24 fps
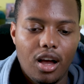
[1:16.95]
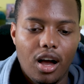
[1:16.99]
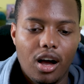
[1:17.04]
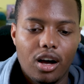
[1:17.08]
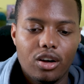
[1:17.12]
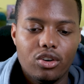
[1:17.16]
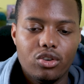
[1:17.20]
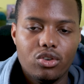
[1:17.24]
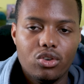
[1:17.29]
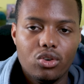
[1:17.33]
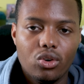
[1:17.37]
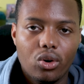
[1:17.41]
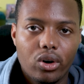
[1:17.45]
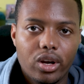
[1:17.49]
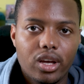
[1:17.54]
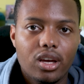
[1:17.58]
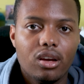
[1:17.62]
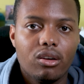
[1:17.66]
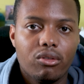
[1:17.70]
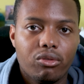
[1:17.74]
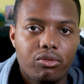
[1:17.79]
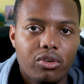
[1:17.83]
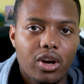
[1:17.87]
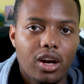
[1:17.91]

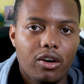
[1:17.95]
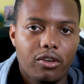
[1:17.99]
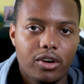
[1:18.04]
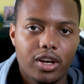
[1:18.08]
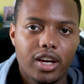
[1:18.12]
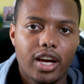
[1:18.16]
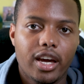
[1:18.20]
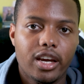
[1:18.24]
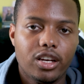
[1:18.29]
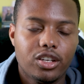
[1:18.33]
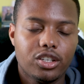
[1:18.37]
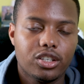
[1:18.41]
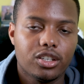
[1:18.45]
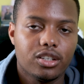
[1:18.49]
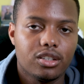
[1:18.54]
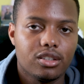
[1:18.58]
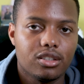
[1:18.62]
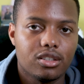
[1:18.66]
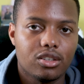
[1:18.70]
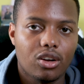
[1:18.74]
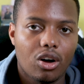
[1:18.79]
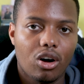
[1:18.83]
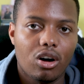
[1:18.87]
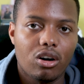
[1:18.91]
annoying
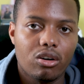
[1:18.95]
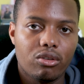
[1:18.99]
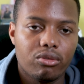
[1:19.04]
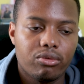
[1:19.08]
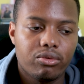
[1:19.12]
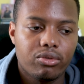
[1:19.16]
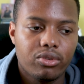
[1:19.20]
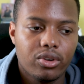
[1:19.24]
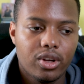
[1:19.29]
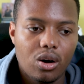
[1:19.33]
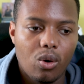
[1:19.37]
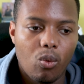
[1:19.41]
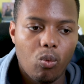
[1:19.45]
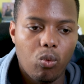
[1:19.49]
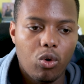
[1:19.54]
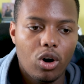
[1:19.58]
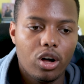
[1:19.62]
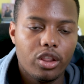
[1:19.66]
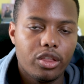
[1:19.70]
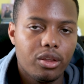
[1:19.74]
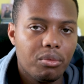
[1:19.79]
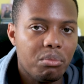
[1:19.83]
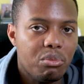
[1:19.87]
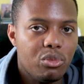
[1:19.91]
variations of
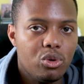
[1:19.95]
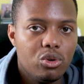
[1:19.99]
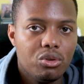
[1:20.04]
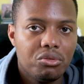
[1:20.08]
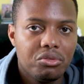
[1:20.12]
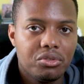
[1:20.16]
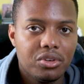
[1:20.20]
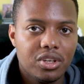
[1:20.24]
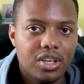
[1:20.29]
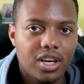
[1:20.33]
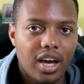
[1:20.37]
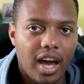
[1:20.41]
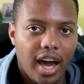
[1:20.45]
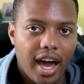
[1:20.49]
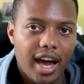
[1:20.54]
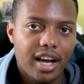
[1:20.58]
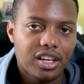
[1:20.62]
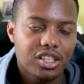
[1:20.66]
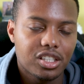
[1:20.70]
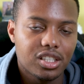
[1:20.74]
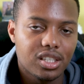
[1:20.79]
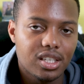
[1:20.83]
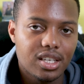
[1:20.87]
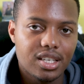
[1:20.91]
what the movie
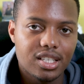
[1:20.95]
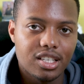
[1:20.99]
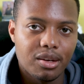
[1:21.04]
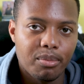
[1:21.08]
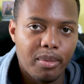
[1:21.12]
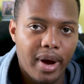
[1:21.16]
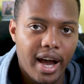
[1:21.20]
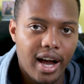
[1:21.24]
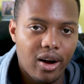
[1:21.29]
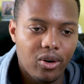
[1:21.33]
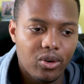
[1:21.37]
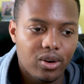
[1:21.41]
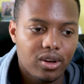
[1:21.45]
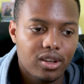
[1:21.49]
actually is about.